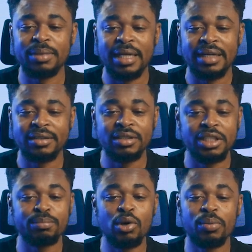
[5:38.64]
plan,
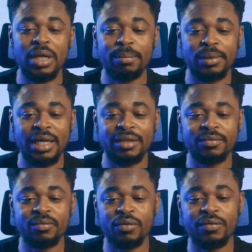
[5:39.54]
the popular plan